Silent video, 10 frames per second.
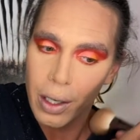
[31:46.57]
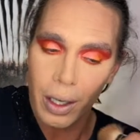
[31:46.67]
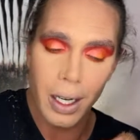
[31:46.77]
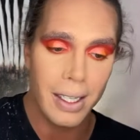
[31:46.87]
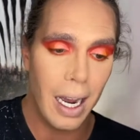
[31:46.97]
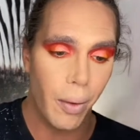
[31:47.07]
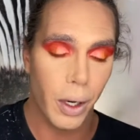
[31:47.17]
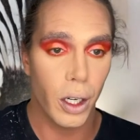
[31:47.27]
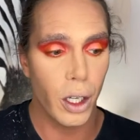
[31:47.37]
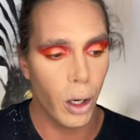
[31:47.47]
Because now we're
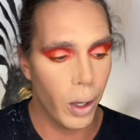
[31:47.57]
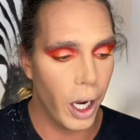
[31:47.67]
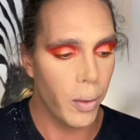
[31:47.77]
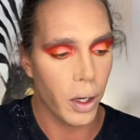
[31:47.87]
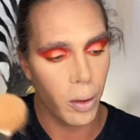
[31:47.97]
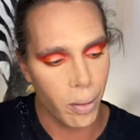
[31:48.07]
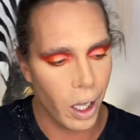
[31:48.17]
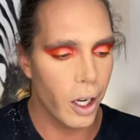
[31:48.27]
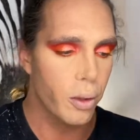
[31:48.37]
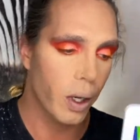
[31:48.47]
gonna go in, we're gonna
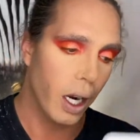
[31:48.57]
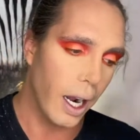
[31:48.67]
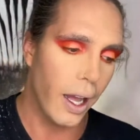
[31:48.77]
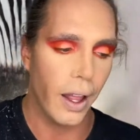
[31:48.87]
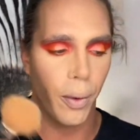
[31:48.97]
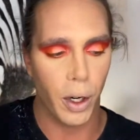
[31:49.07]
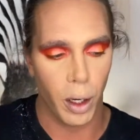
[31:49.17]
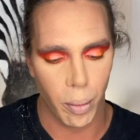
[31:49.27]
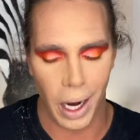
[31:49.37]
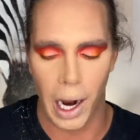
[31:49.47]
blush, we're gonna highlight, we're
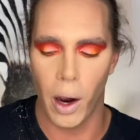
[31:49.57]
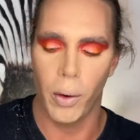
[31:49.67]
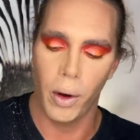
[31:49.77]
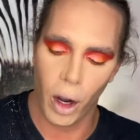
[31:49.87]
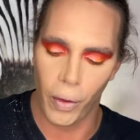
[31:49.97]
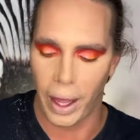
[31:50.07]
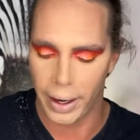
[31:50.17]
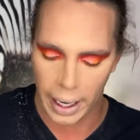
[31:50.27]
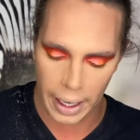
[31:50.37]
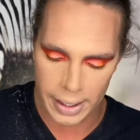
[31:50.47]
gonna brow, all that
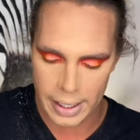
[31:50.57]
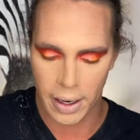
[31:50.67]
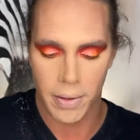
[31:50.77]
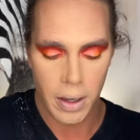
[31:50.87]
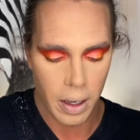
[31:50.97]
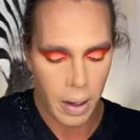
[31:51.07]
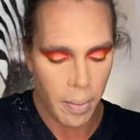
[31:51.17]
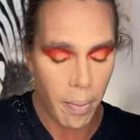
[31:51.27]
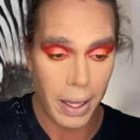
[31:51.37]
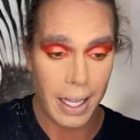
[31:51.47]
kind of stuff.
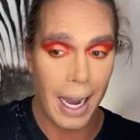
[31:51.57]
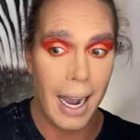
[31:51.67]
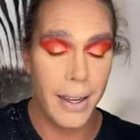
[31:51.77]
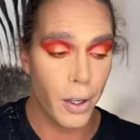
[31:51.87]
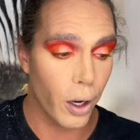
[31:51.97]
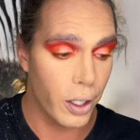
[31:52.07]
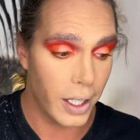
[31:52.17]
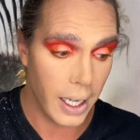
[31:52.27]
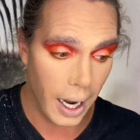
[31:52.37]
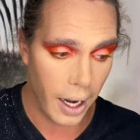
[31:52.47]
But the eyes are
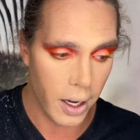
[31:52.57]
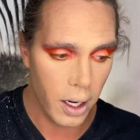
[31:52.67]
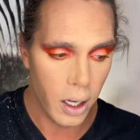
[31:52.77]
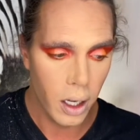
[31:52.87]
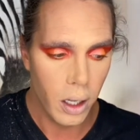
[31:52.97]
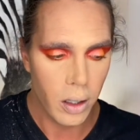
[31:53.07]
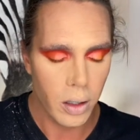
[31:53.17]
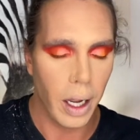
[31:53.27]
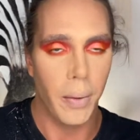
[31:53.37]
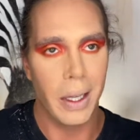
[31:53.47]
done.
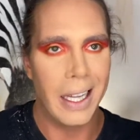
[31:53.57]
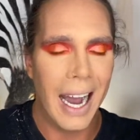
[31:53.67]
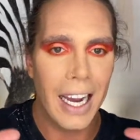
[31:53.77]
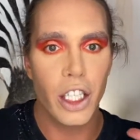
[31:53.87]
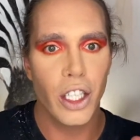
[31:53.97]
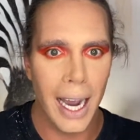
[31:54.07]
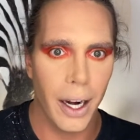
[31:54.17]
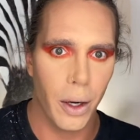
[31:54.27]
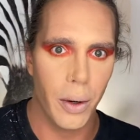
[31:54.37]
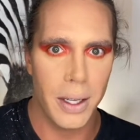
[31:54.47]
Okay, well the
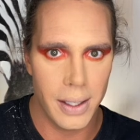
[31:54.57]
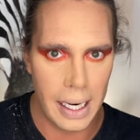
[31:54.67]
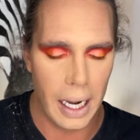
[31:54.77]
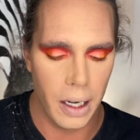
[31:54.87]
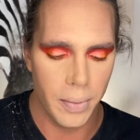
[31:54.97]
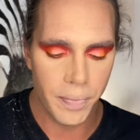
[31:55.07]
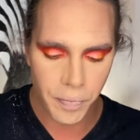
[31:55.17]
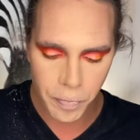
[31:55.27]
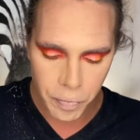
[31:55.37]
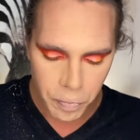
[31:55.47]
eyeshadow is done.
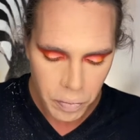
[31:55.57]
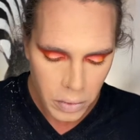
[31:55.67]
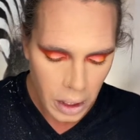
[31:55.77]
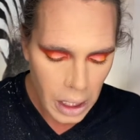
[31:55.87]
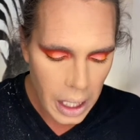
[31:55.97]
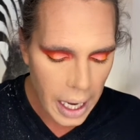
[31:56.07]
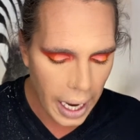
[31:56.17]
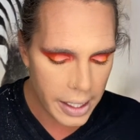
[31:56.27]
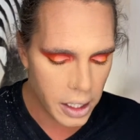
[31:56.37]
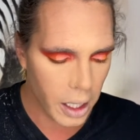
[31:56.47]

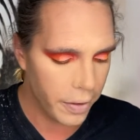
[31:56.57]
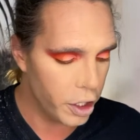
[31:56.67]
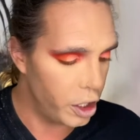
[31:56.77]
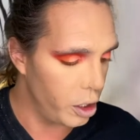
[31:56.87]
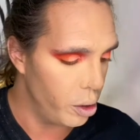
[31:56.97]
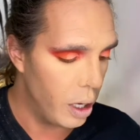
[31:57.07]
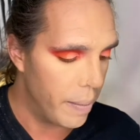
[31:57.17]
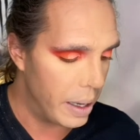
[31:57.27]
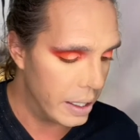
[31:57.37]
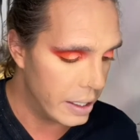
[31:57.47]
I still have to do
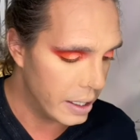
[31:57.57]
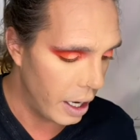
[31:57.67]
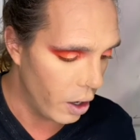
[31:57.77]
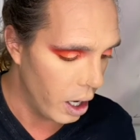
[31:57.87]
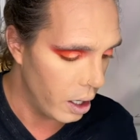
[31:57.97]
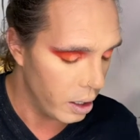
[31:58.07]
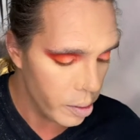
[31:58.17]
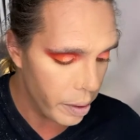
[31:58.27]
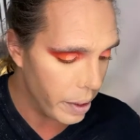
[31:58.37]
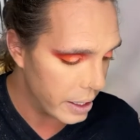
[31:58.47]
mascara, a little
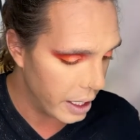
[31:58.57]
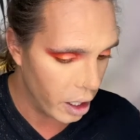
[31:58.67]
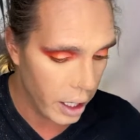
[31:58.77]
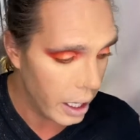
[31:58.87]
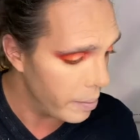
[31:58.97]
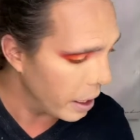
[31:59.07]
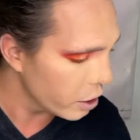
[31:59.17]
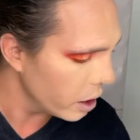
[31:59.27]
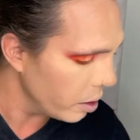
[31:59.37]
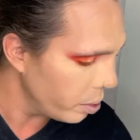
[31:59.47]
bit of mascara, and I'm
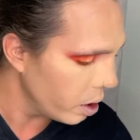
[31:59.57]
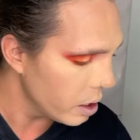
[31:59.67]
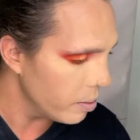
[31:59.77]
actually gonna put on some